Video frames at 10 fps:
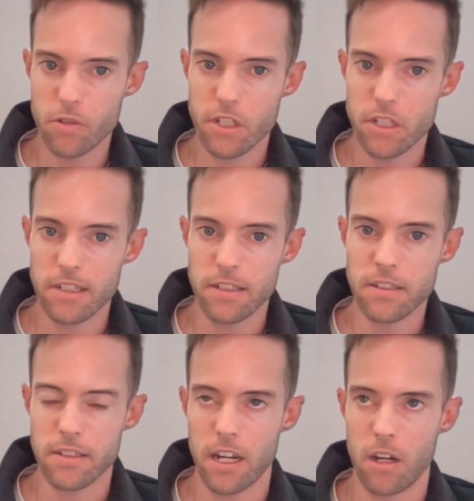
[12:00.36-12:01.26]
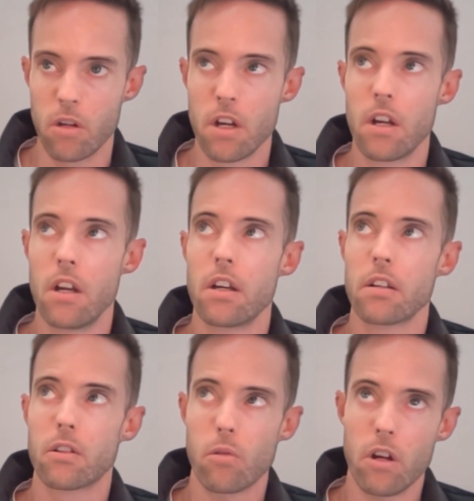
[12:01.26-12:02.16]
stealers. Now,
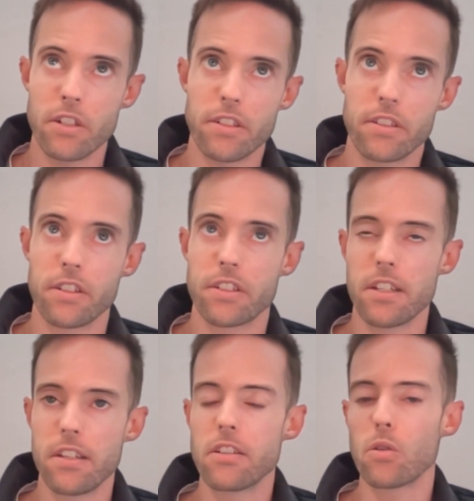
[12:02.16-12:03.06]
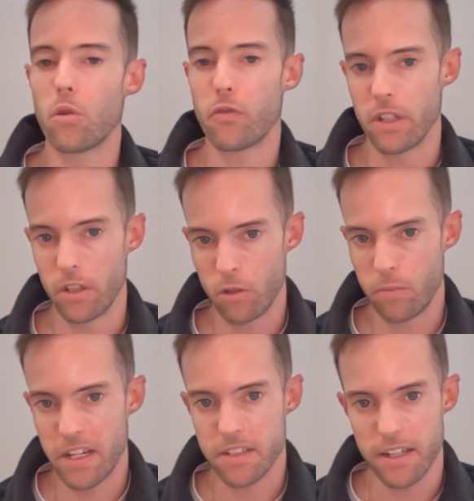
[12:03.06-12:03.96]
granted, this is off a low
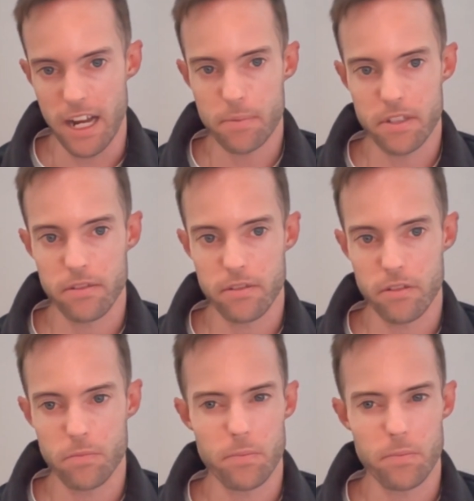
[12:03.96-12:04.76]
base in absolute terms,